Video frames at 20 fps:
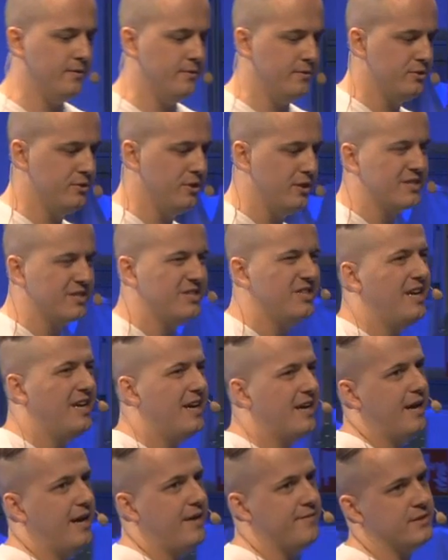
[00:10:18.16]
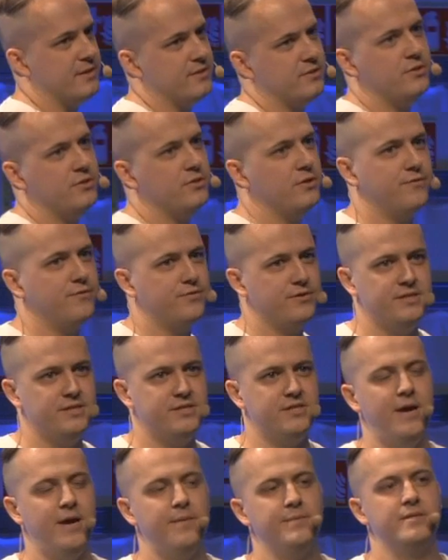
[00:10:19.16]
you don't care after 2 or 3
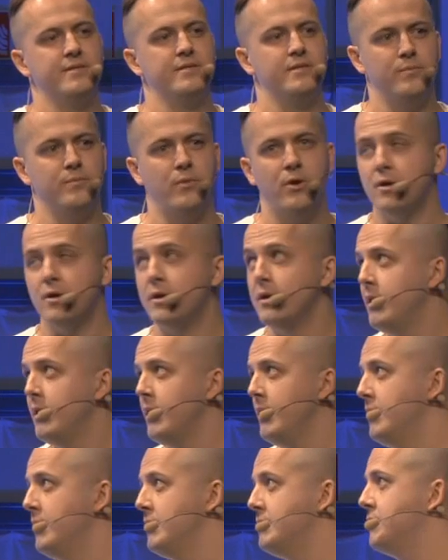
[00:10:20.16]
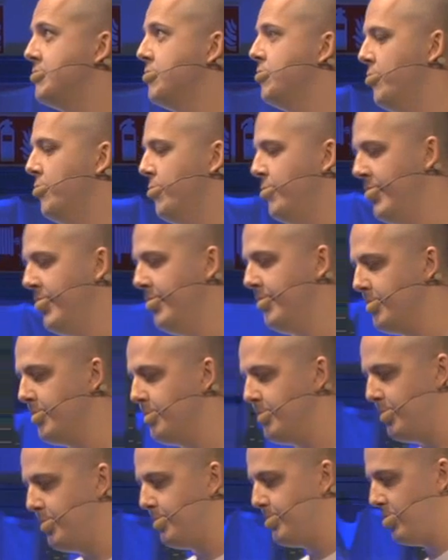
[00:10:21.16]
times anymore. So when the
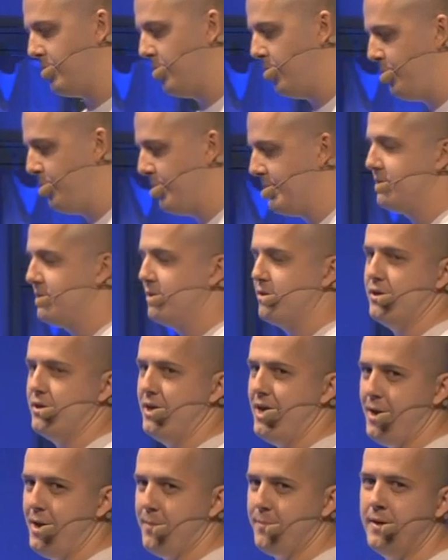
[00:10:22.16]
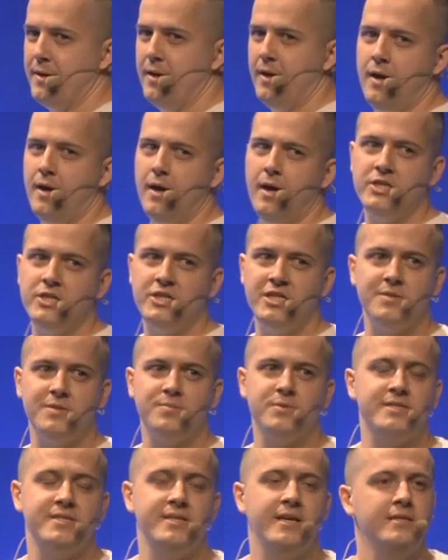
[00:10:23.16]
member opens her app, she's
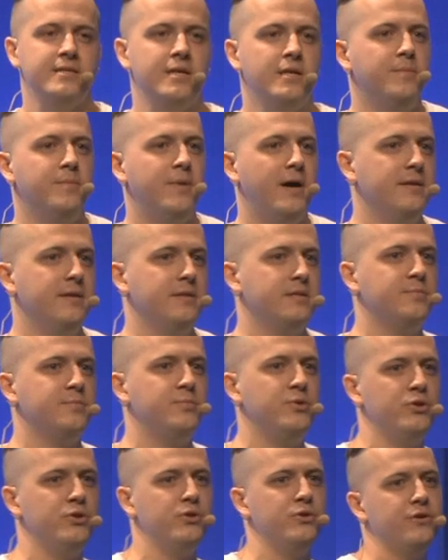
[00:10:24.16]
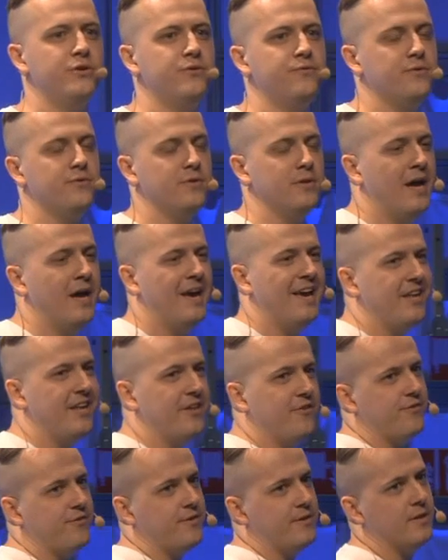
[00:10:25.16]
presented by this beautiful
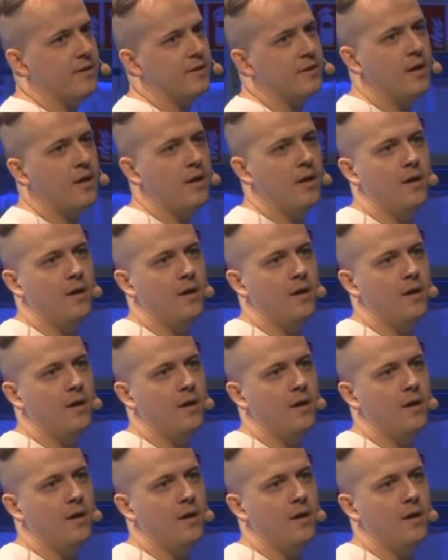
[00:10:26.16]
infinite